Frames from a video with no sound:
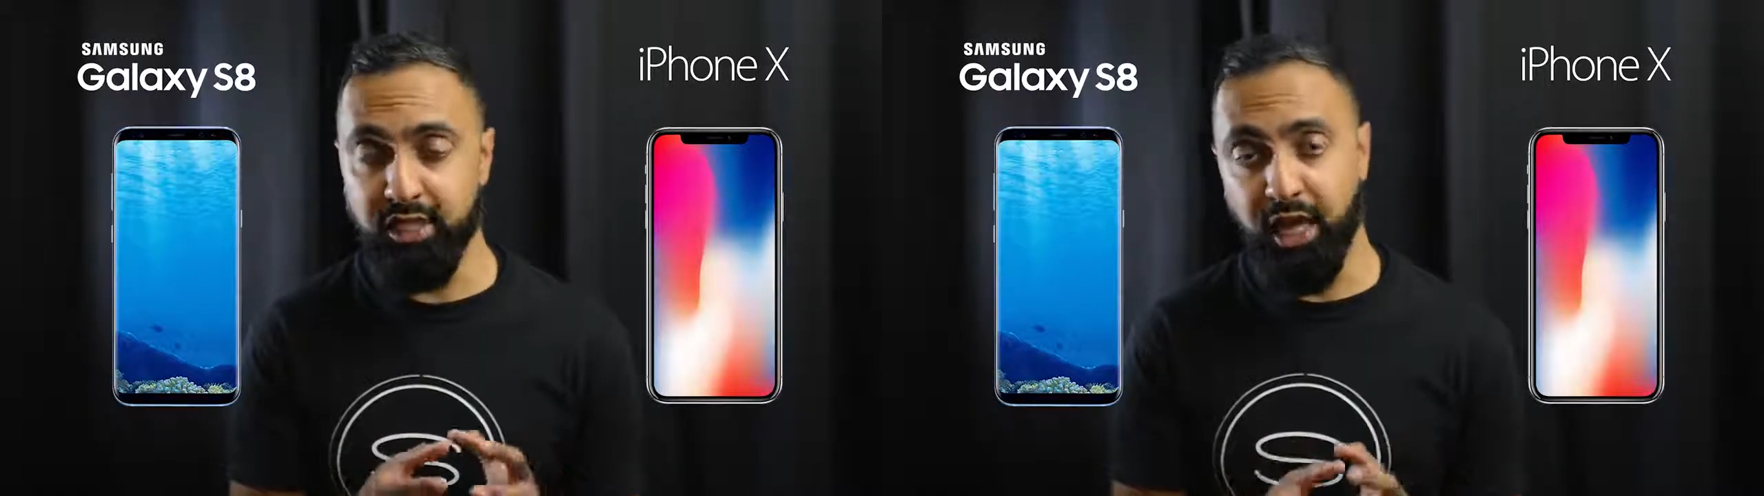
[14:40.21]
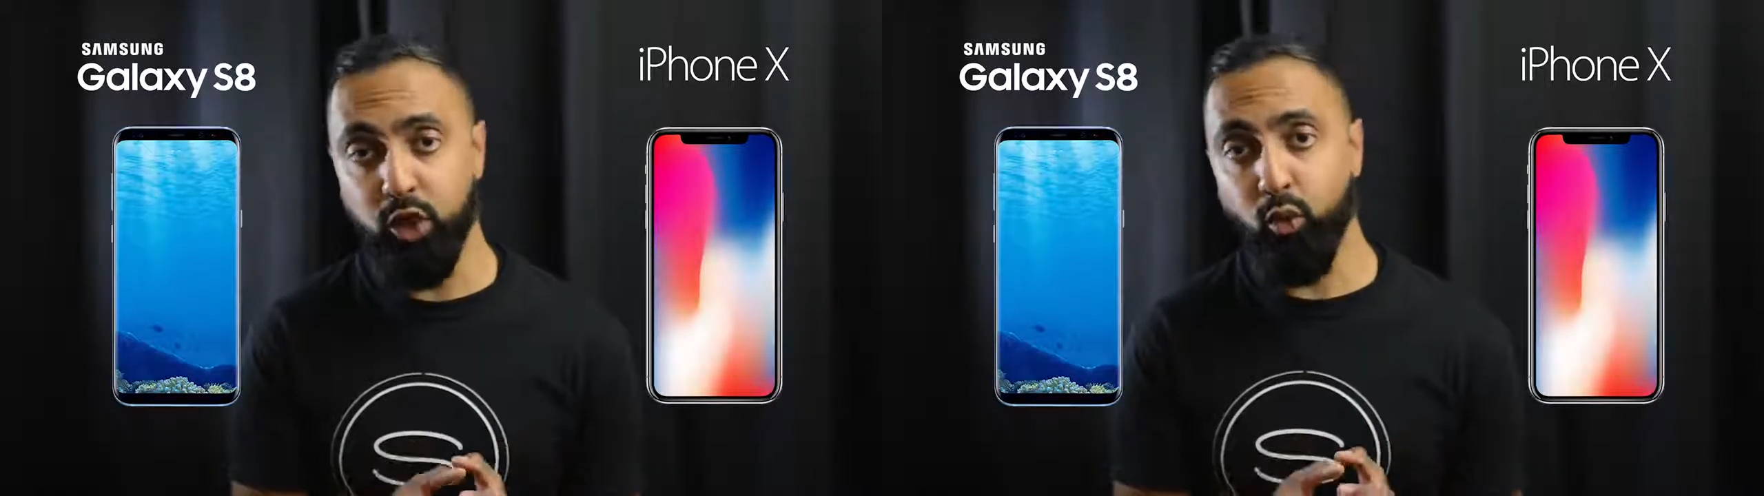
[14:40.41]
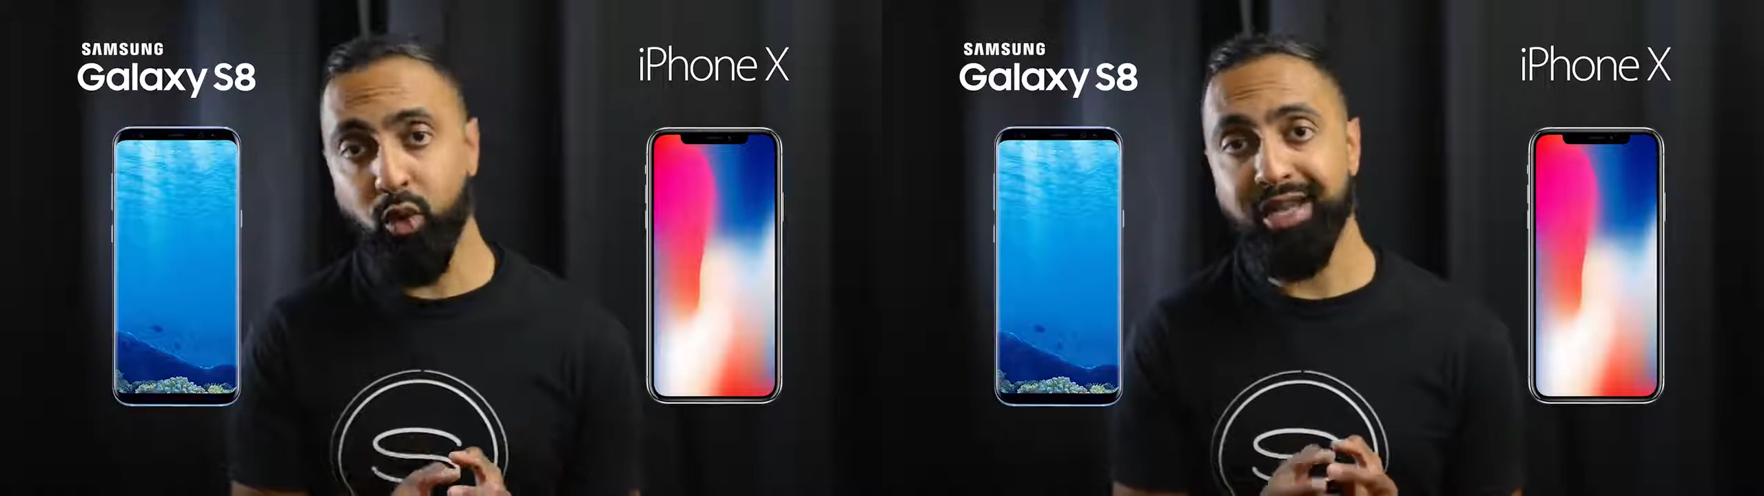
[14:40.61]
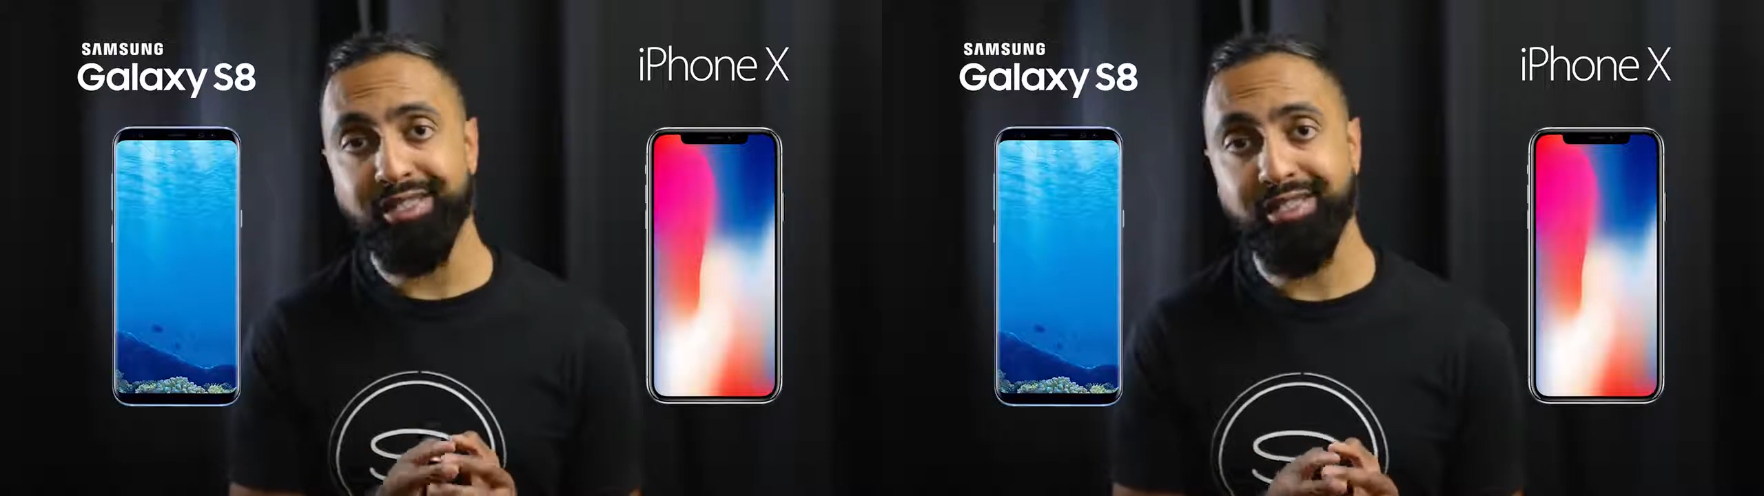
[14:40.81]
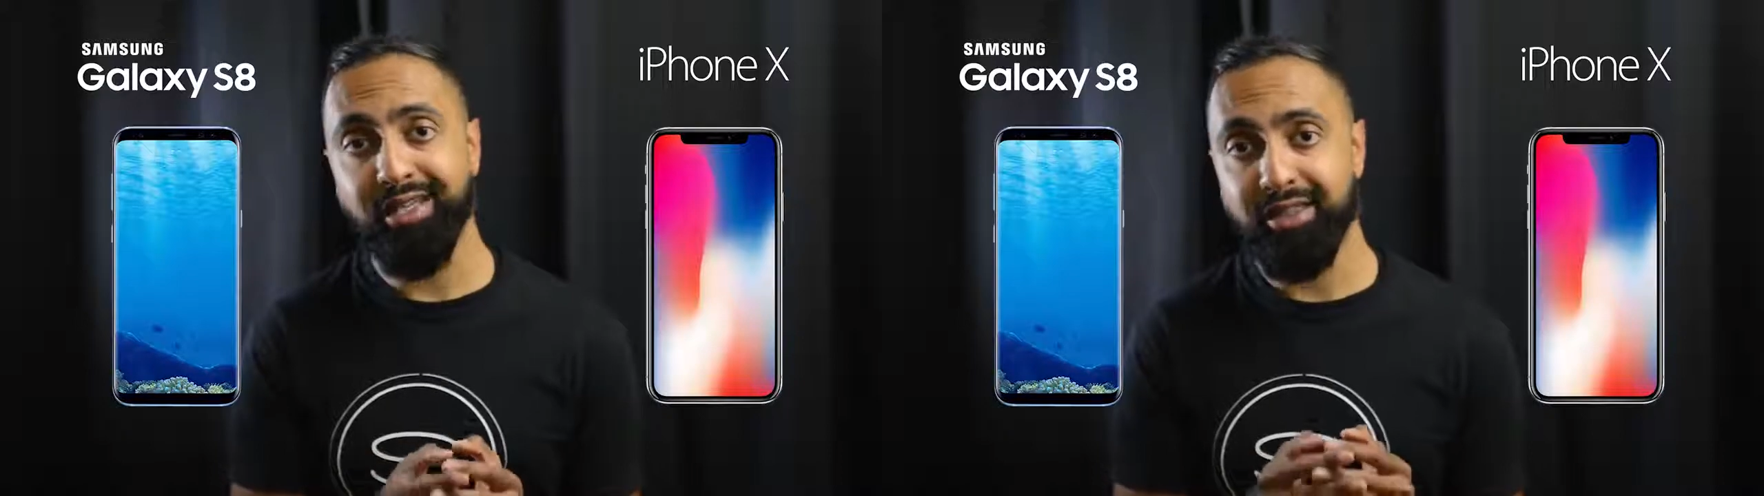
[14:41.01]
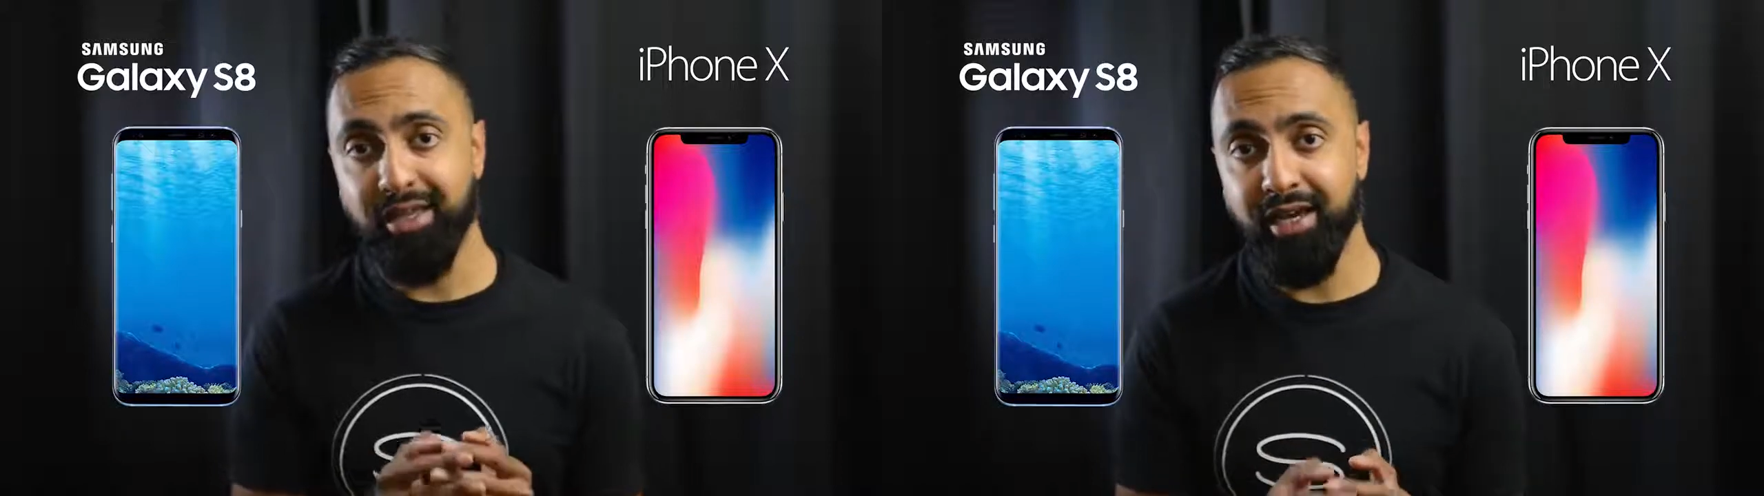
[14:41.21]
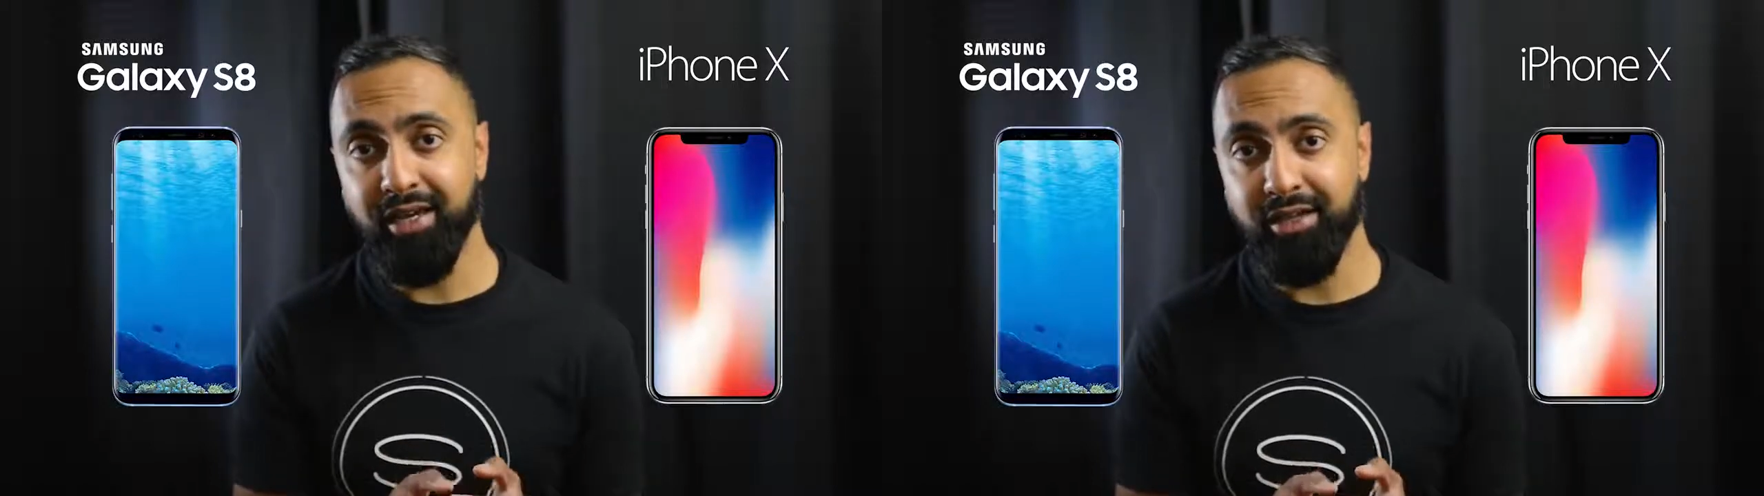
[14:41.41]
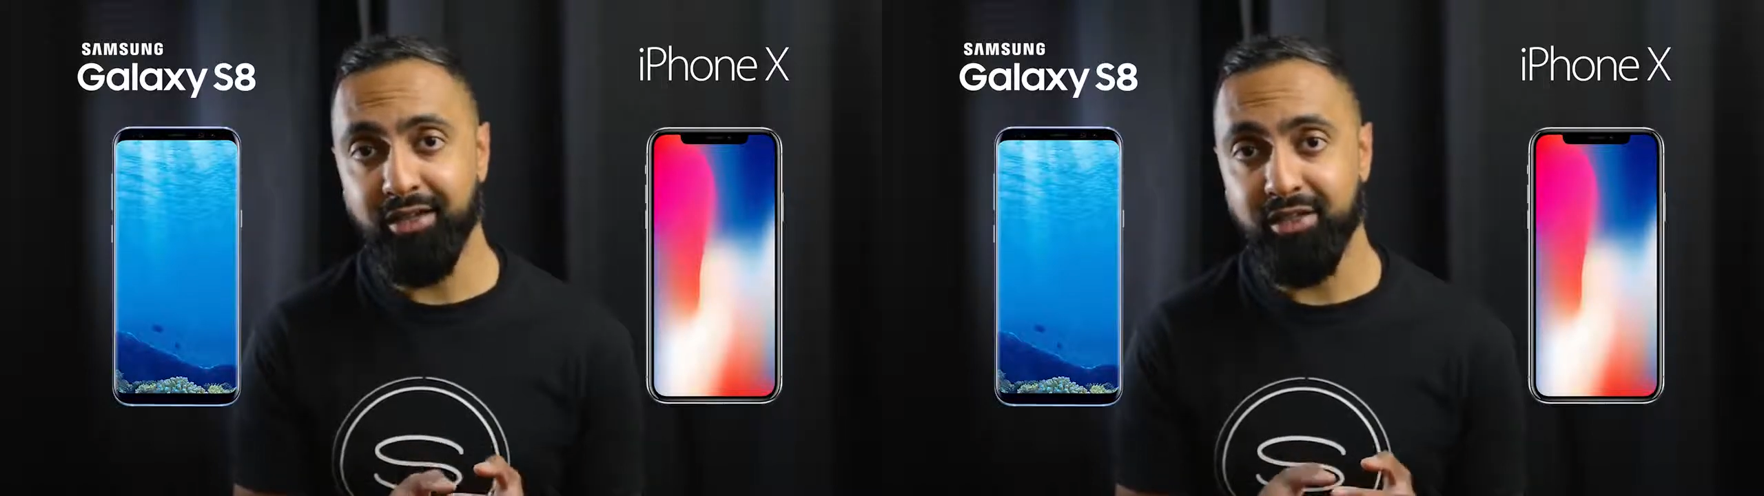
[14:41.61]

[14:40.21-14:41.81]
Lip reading: iOS, then